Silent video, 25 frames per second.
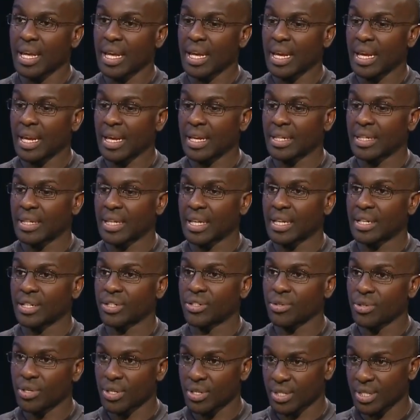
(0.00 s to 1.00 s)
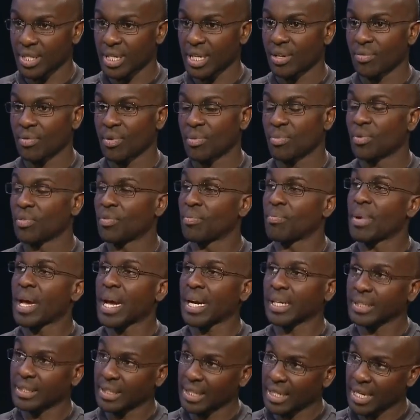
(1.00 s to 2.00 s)
and then two years later, we moved
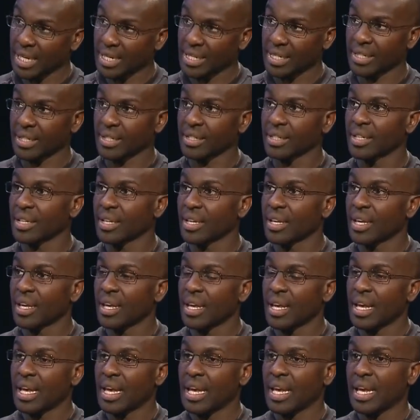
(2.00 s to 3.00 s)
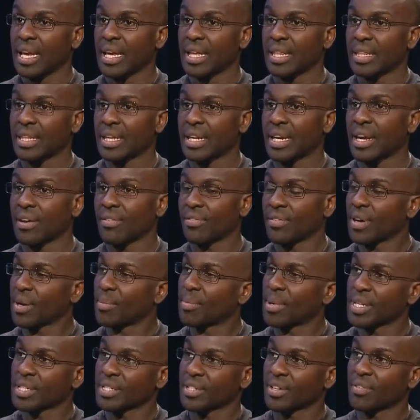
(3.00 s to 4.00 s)
back to Kenya. And then I
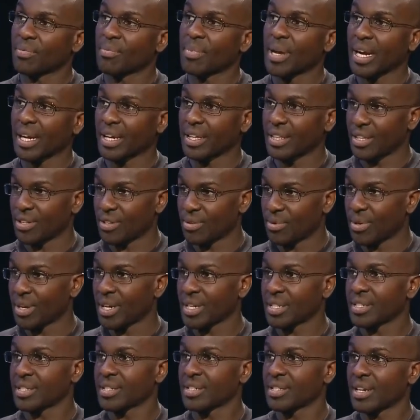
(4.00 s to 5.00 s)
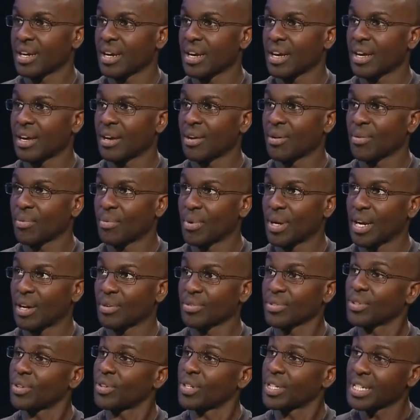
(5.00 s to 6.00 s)
found myself back in the US uh, when I
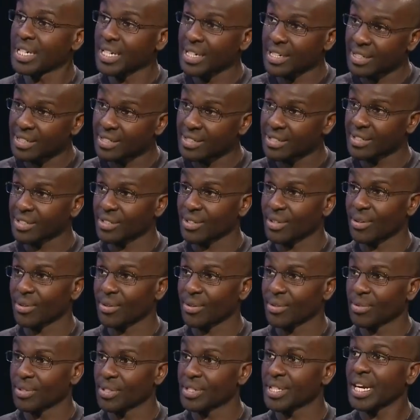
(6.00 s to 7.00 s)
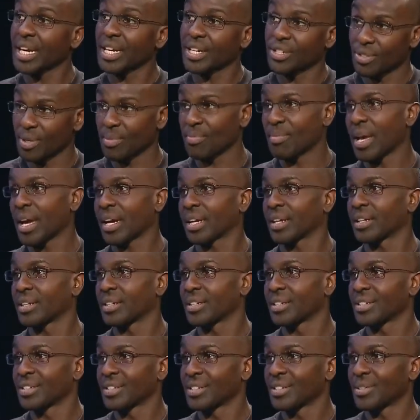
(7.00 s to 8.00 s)
was 13. So, second trip back
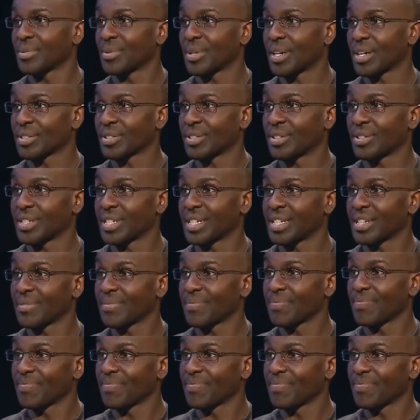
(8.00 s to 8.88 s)
when I was 13.